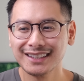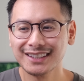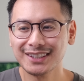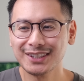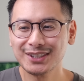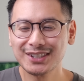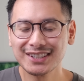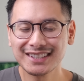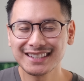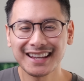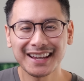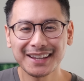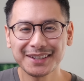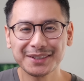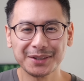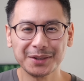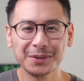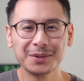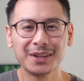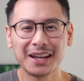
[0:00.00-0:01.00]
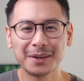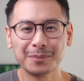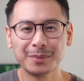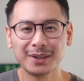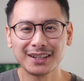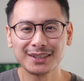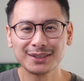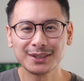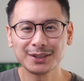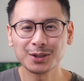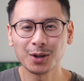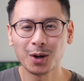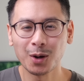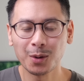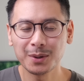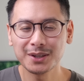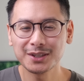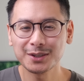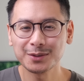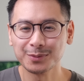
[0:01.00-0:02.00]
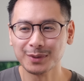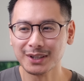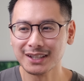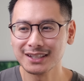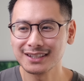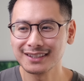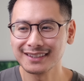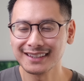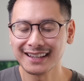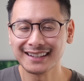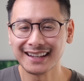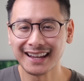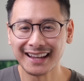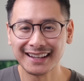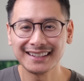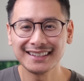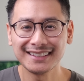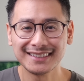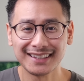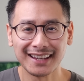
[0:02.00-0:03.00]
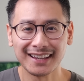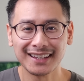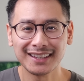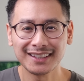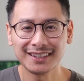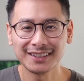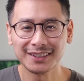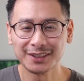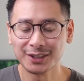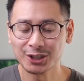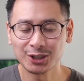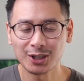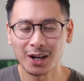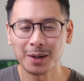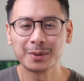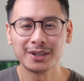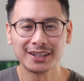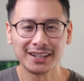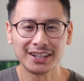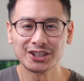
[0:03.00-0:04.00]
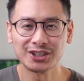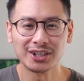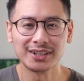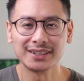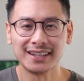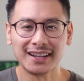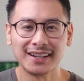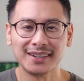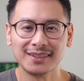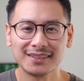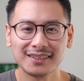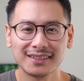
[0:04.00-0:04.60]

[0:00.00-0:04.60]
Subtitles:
you just can't do that because there's always a risk that any day your shop could get shut down.